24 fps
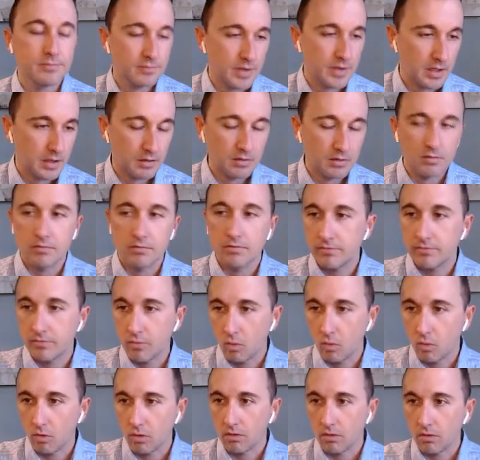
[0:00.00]
And
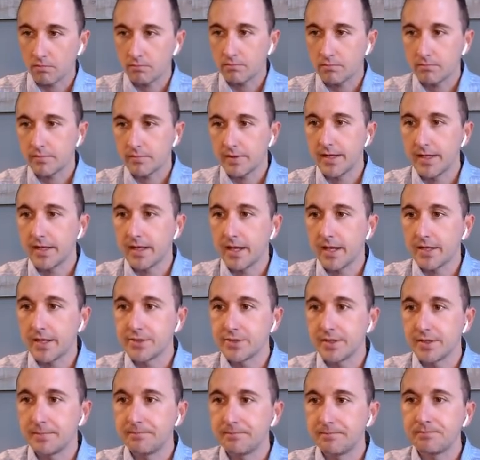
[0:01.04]
4, an
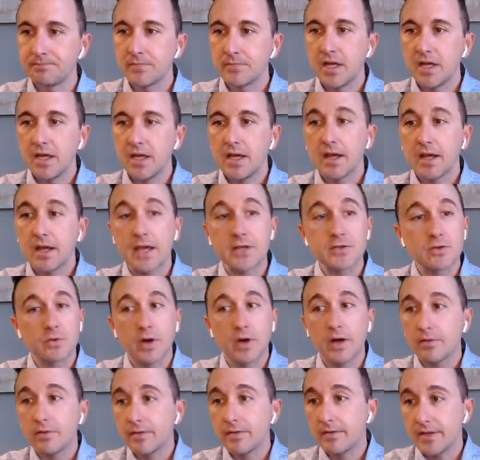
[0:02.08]
EKG. Okay, so
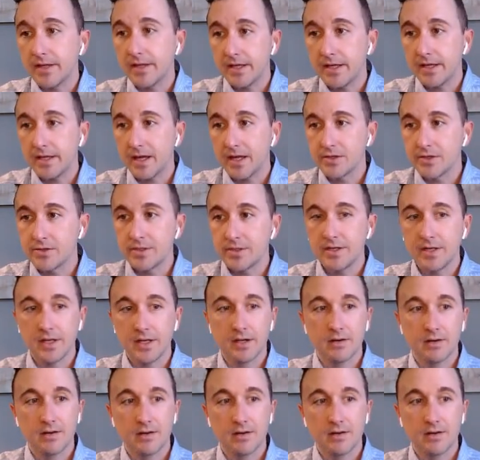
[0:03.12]
other than the EKG,